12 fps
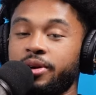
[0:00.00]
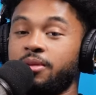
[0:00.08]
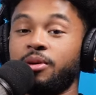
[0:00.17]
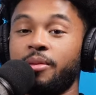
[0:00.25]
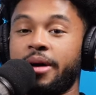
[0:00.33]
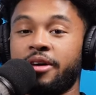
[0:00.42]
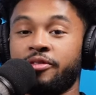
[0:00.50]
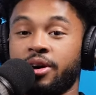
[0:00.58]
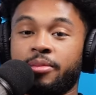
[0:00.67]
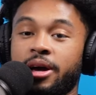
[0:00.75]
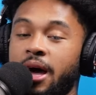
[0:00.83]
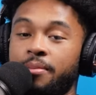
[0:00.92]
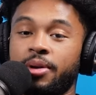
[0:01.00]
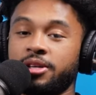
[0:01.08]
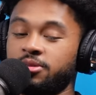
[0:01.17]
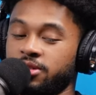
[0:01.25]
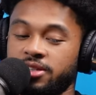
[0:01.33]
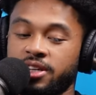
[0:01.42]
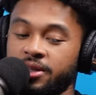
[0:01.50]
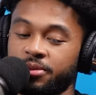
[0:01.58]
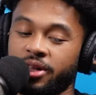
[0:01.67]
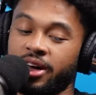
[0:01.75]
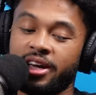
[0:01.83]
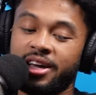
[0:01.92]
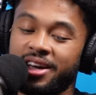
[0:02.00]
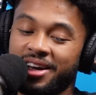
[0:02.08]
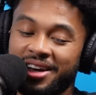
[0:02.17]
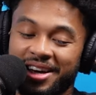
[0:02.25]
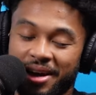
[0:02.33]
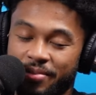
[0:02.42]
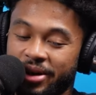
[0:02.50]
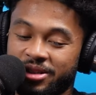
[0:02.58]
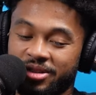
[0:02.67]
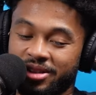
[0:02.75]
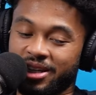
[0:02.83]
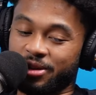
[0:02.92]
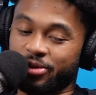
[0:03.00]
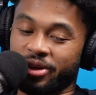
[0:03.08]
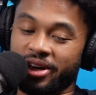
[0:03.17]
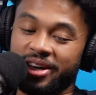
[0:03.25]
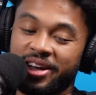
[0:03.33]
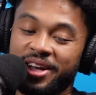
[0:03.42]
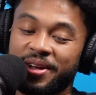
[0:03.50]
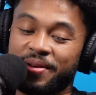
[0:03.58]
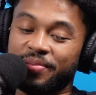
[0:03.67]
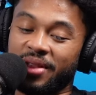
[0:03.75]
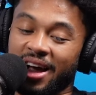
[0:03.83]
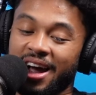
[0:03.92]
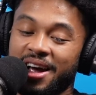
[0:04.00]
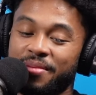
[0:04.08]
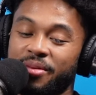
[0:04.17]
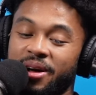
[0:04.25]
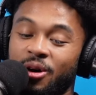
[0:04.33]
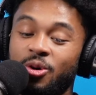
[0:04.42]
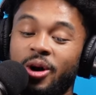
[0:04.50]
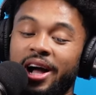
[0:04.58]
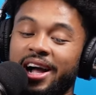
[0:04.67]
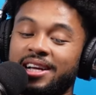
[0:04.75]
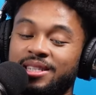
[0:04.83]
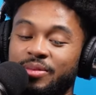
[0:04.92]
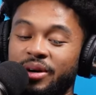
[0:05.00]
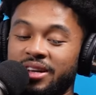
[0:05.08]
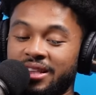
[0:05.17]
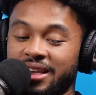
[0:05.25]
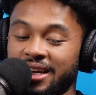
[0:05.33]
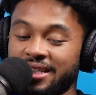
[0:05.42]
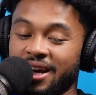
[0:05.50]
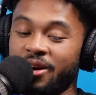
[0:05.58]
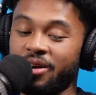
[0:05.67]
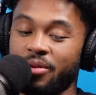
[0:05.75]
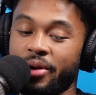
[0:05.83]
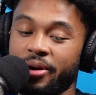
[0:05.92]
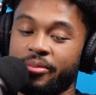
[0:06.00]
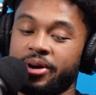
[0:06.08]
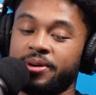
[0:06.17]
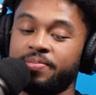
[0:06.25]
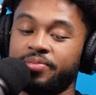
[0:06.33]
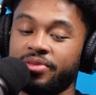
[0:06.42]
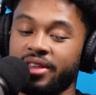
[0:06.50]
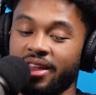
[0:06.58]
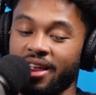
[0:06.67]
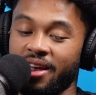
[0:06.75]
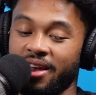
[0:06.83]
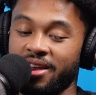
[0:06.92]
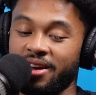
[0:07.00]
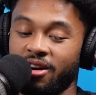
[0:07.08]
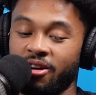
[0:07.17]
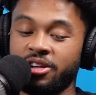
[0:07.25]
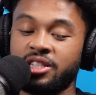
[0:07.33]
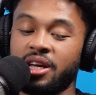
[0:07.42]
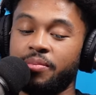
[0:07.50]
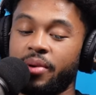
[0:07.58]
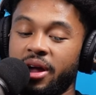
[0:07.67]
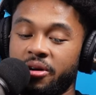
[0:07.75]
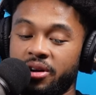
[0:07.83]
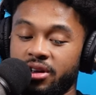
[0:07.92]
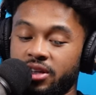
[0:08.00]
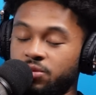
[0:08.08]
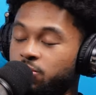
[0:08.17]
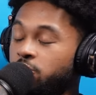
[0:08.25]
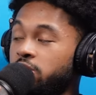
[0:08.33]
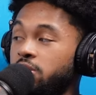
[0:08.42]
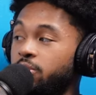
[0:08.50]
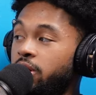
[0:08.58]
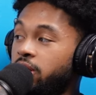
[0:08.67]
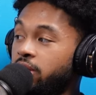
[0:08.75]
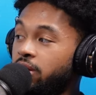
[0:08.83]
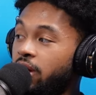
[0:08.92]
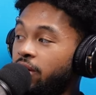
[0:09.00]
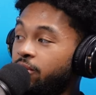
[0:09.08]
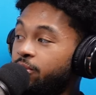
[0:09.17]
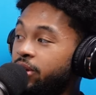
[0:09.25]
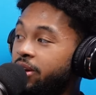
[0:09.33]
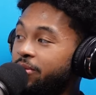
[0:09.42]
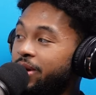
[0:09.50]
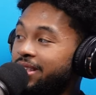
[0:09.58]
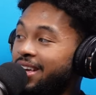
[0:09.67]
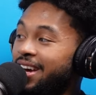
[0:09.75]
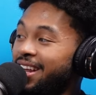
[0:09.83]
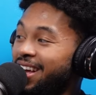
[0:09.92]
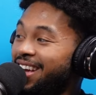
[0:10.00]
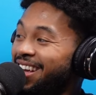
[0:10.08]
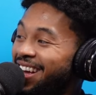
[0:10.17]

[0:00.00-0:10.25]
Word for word: pickleball, mad fun." But I bet you he's gonna text me that. I bet you he's gonna text me that. All right, bro. Oh, I got some other things I heard about, bro. What? R J Barrett is Mookie, bro. Have you been hearing about that?